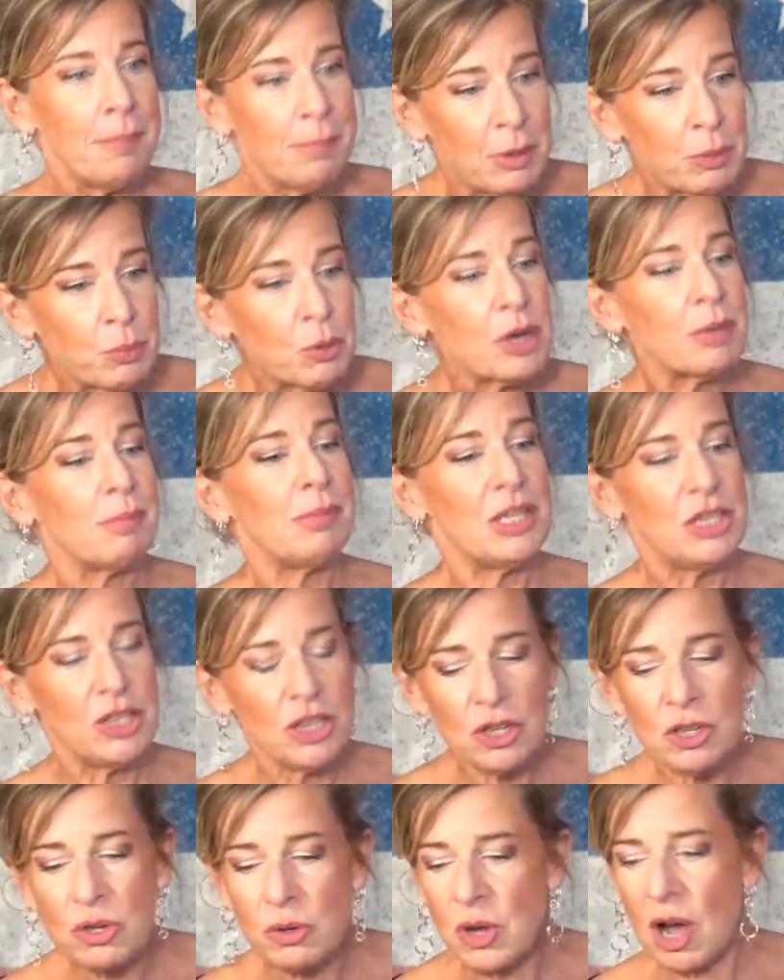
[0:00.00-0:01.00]
But what it means,
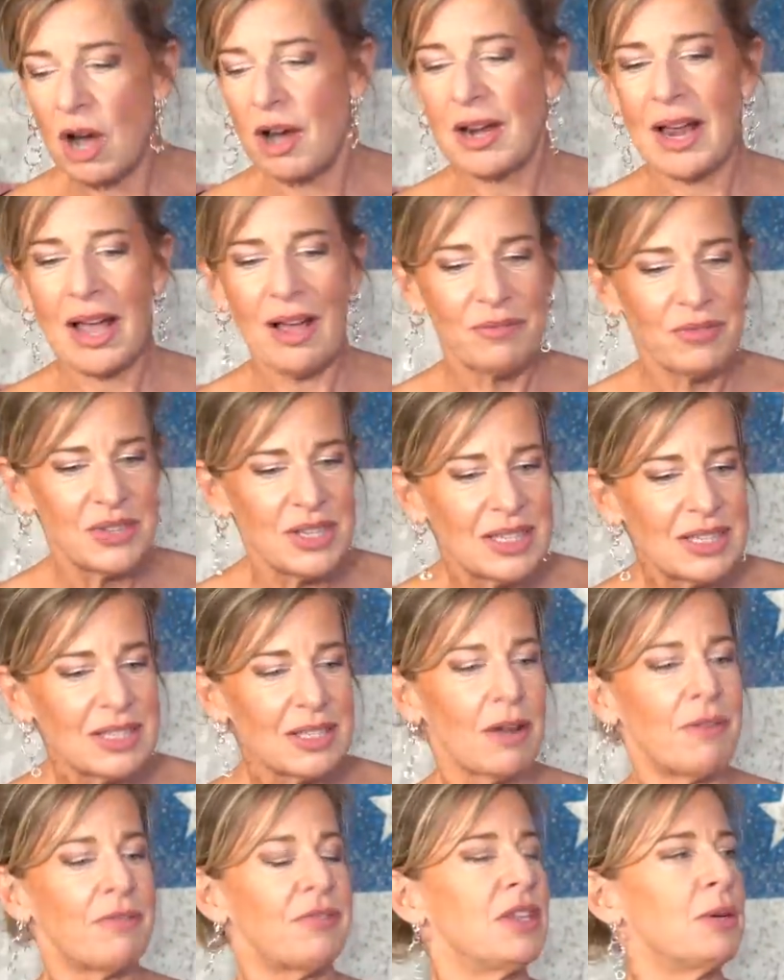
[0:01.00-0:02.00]
you can't have this
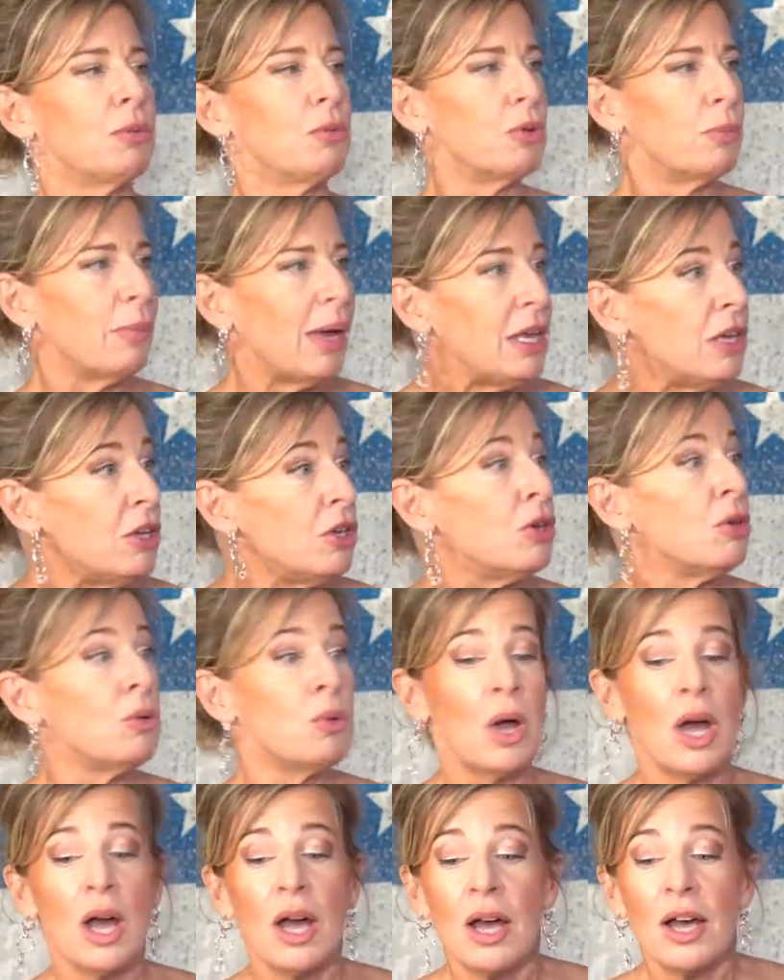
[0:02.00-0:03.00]
stuff that will make
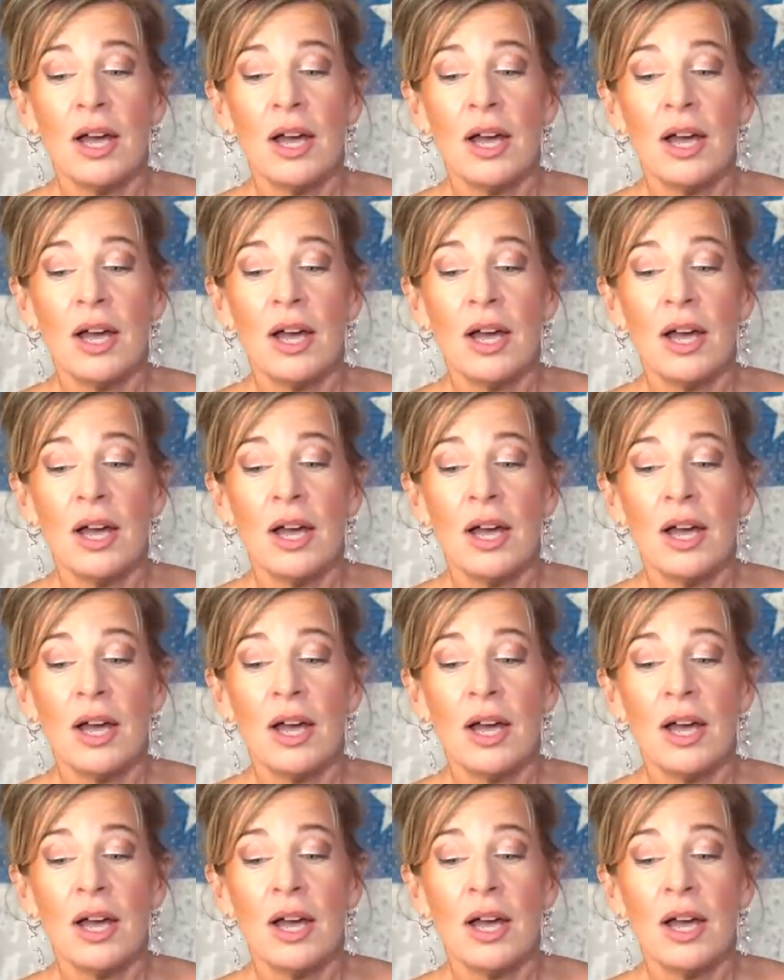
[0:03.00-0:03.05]
you.